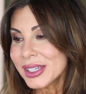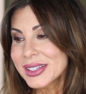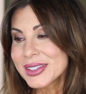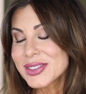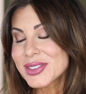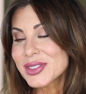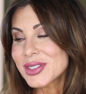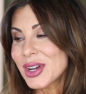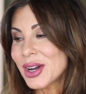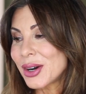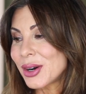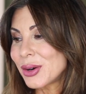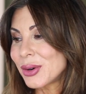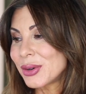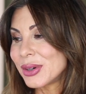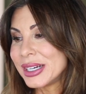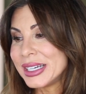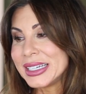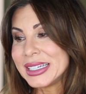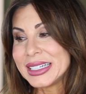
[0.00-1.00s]

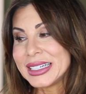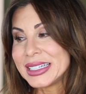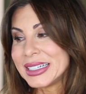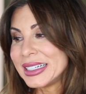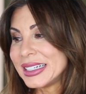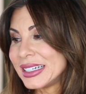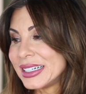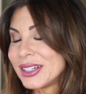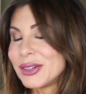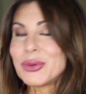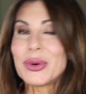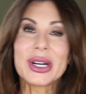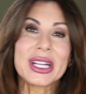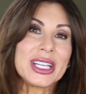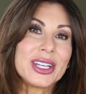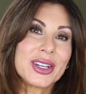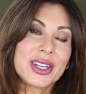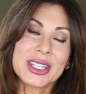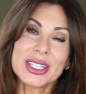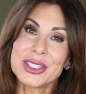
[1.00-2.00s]
So what are
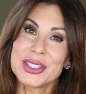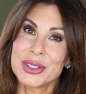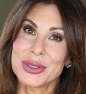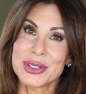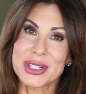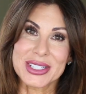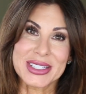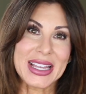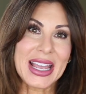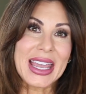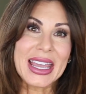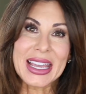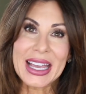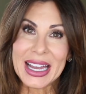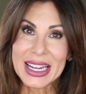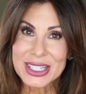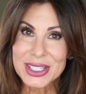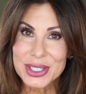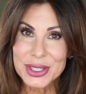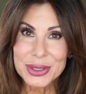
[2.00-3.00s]
you going to do? Just hang
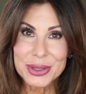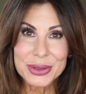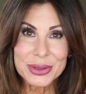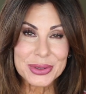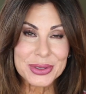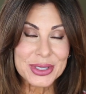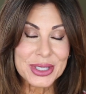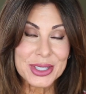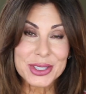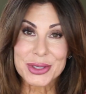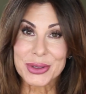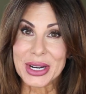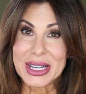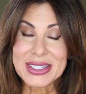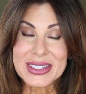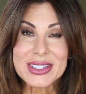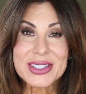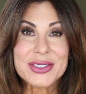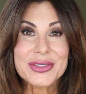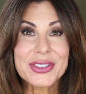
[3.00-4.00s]
on to the
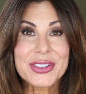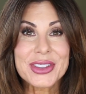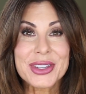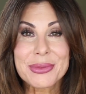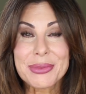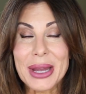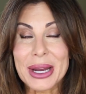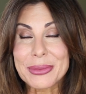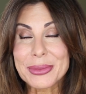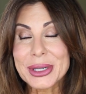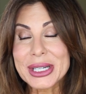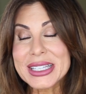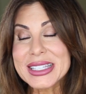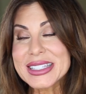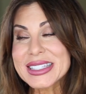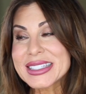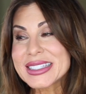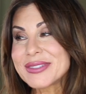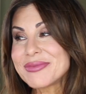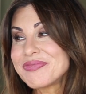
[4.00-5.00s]
dresses for the
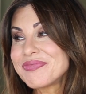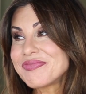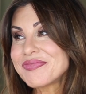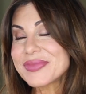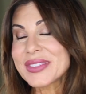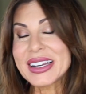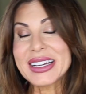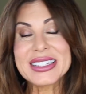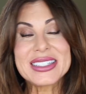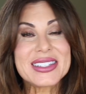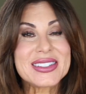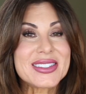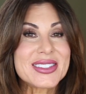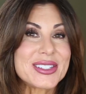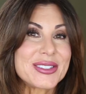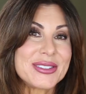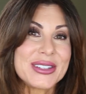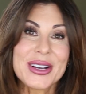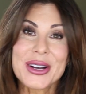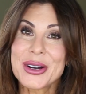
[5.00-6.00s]
memories? I
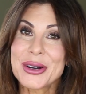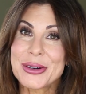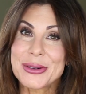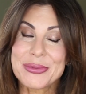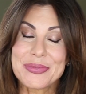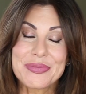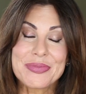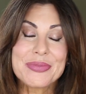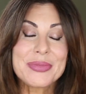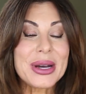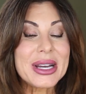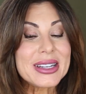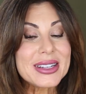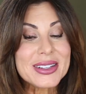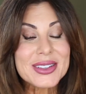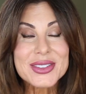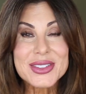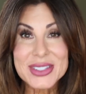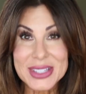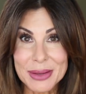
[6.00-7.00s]
just know,
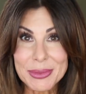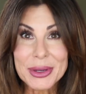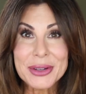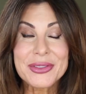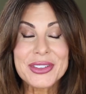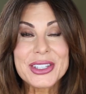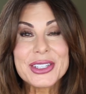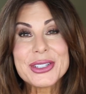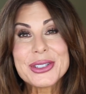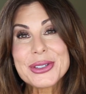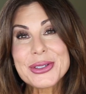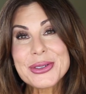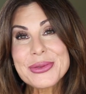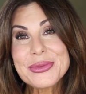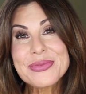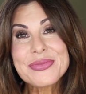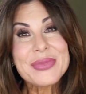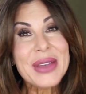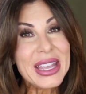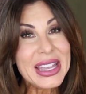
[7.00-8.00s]
but some of you
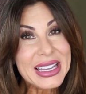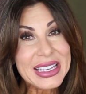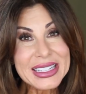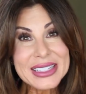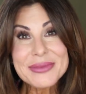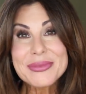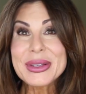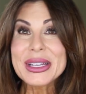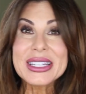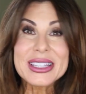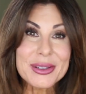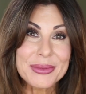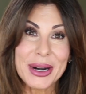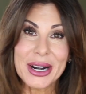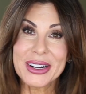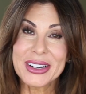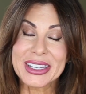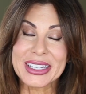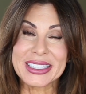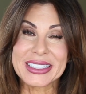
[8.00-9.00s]
may be in the
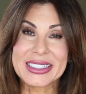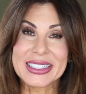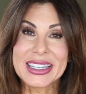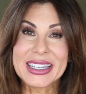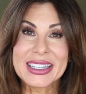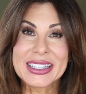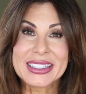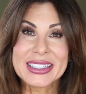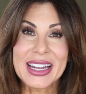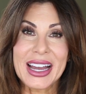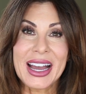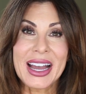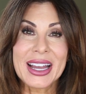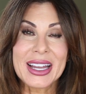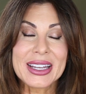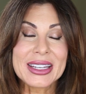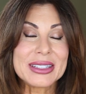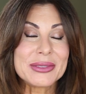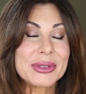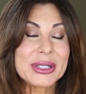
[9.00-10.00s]
market, and
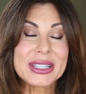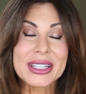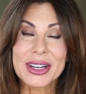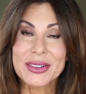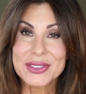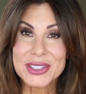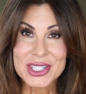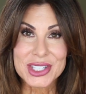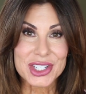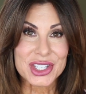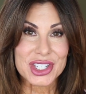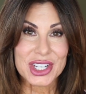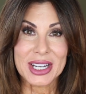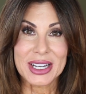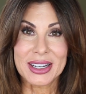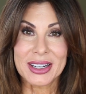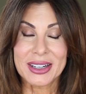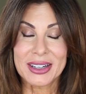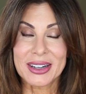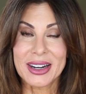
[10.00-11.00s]
I would love to
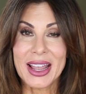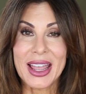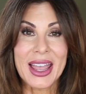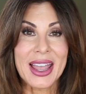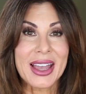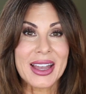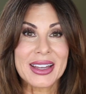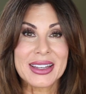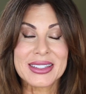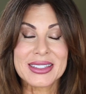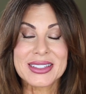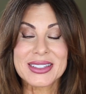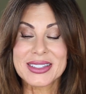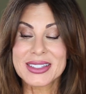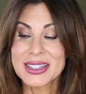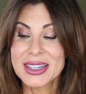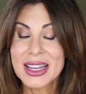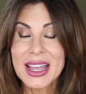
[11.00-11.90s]
share and